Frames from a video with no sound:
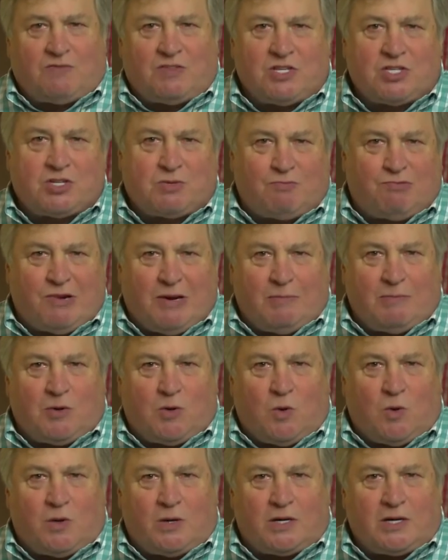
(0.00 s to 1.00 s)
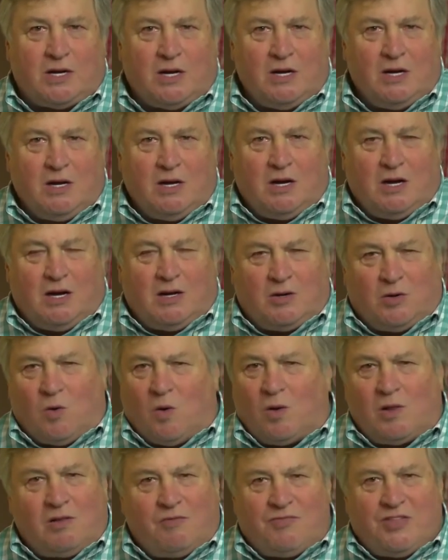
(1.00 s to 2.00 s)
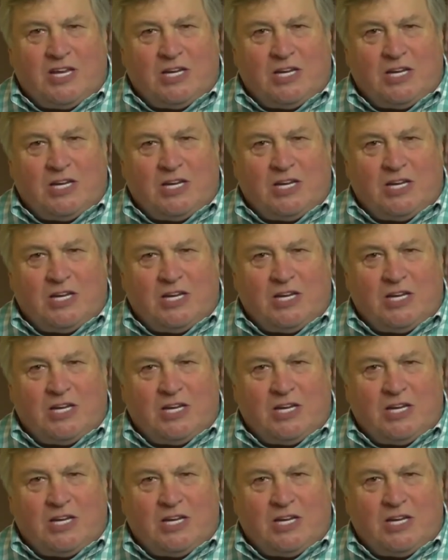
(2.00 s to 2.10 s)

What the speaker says: of the Supreme Court on all of